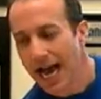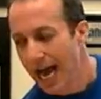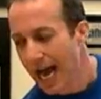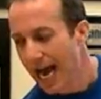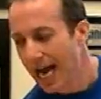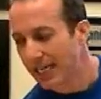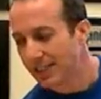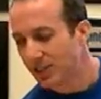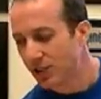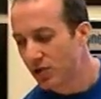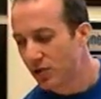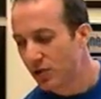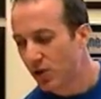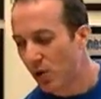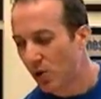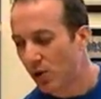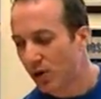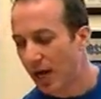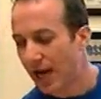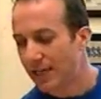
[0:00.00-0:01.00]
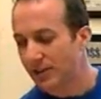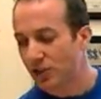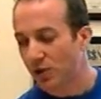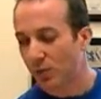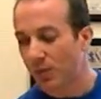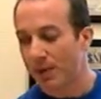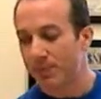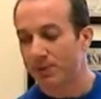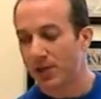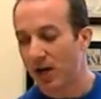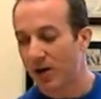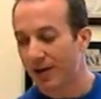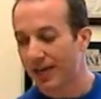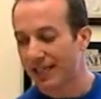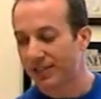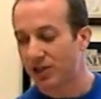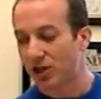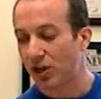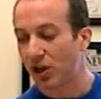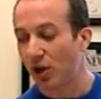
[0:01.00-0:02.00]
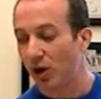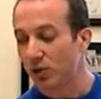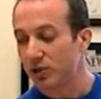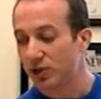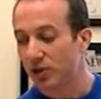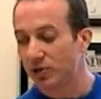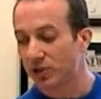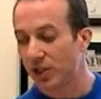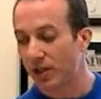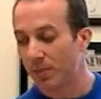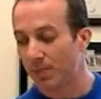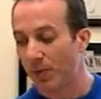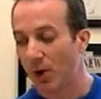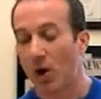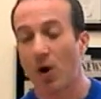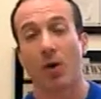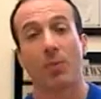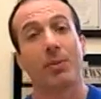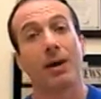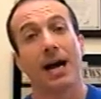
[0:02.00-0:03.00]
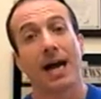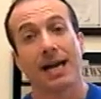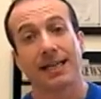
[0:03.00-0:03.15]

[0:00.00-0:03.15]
As your reptile gets closer to the bulb,